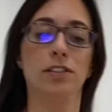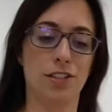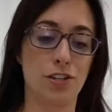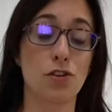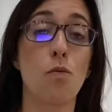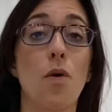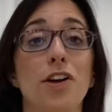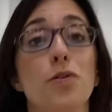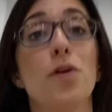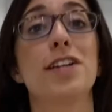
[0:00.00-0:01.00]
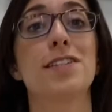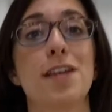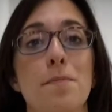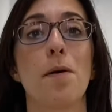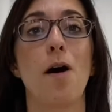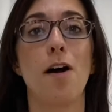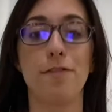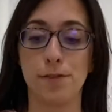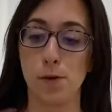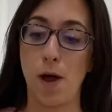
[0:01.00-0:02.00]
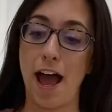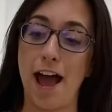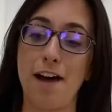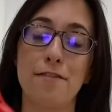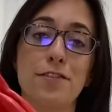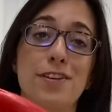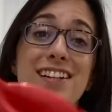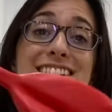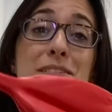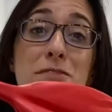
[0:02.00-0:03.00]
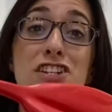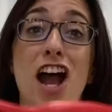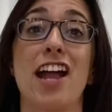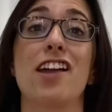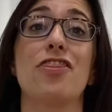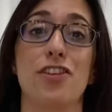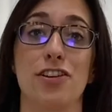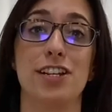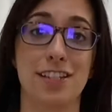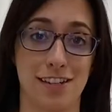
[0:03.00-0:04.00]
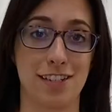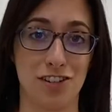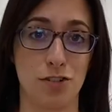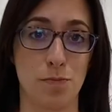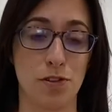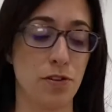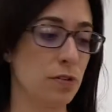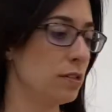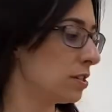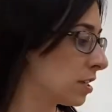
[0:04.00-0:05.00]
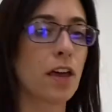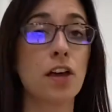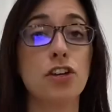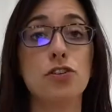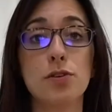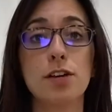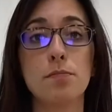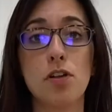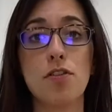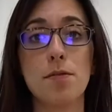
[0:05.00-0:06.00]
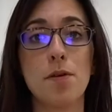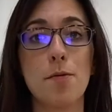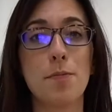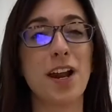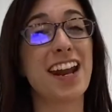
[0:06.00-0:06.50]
So one quick tip, if you have some giant 36-inch balloons, you can blow them up, but I'd